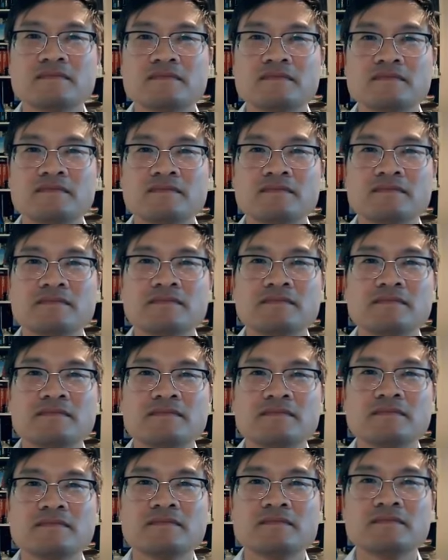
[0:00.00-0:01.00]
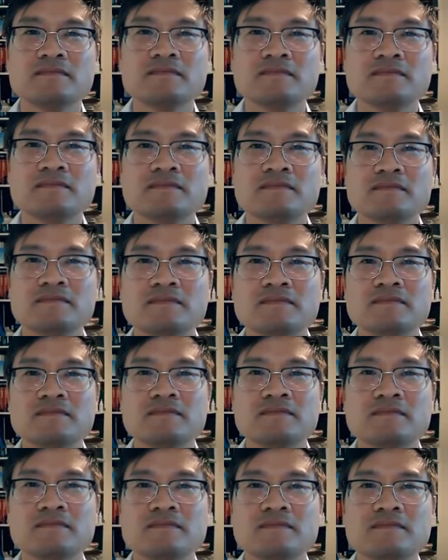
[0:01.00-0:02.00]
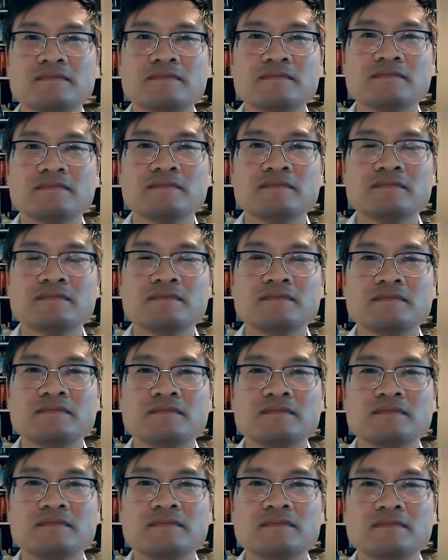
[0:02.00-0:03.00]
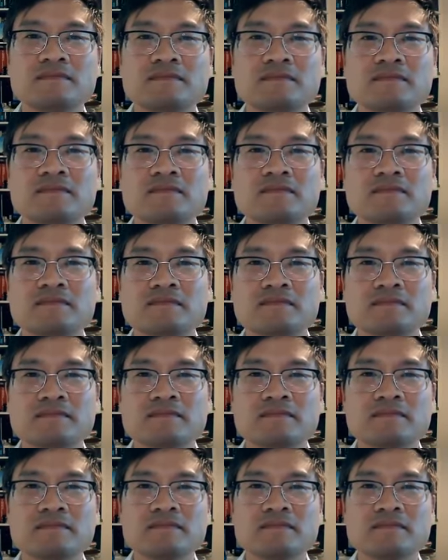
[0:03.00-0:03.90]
(not speaking)